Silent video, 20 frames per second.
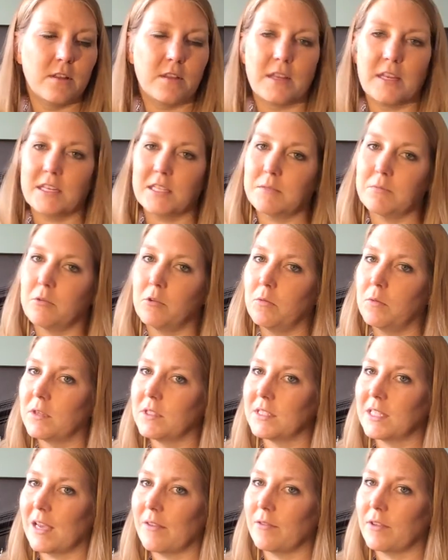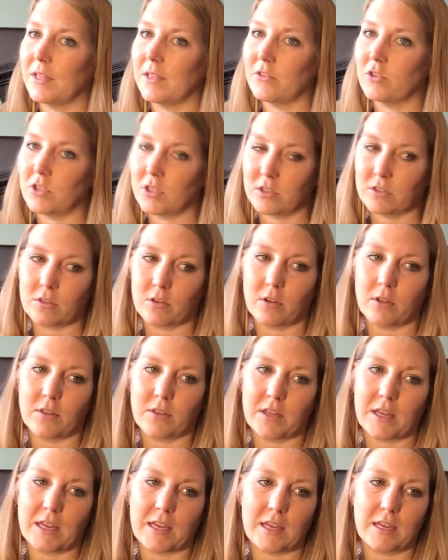these small ones haven't, they've just got
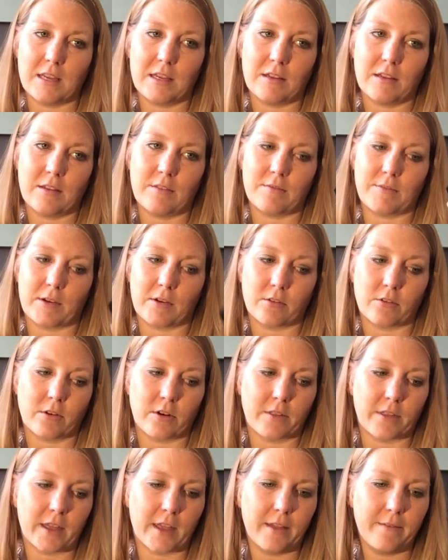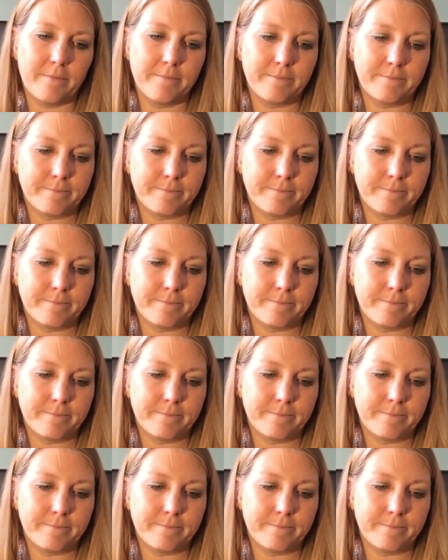the Velcro there.